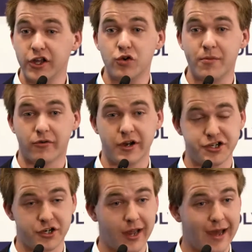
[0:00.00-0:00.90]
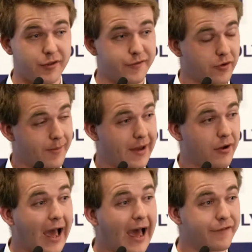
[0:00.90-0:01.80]
EU immigration counts for
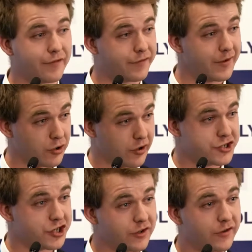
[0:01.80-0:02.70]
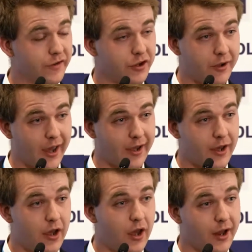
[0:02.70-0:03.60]
about half of immigration into the UK,
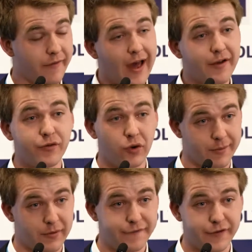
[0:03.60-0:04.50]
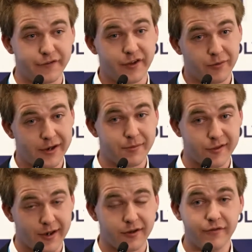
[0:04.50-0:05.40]
and that falling by 50 to
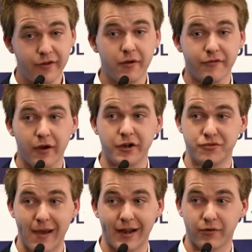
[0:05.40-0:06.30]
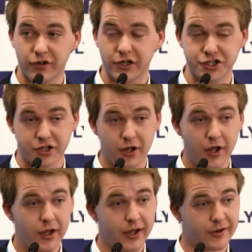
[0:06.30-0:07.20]
80% is a very, very dramatic reduction
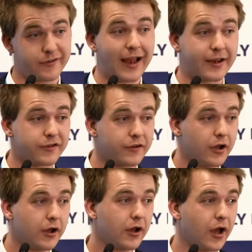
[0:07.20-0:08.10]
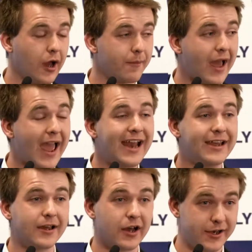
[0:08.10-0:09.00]
in talent um,
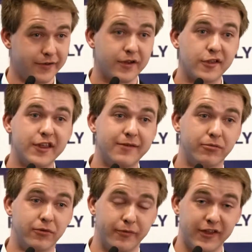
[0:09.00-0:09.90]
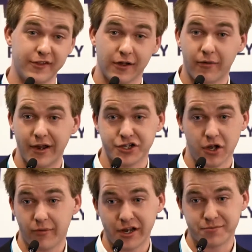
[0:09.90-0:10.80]
any kind of conceivable visa arrange-
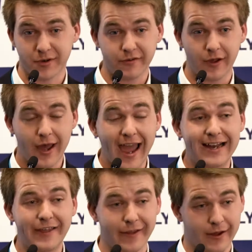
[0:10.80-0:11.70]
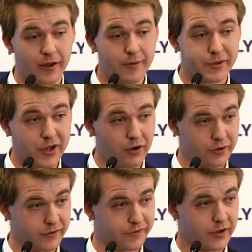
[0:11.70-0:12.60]
arrangement, anything
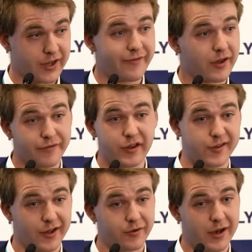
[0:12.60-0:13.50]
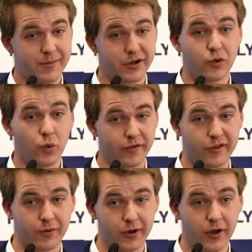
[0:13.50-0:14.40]
beyond giving a visa to anybody who
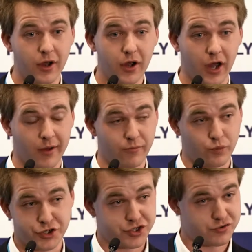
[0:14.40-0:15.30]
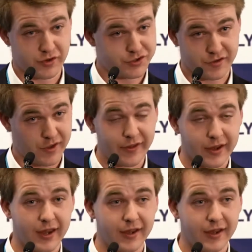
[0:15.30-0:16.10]
wants one, um, which, which is, I think,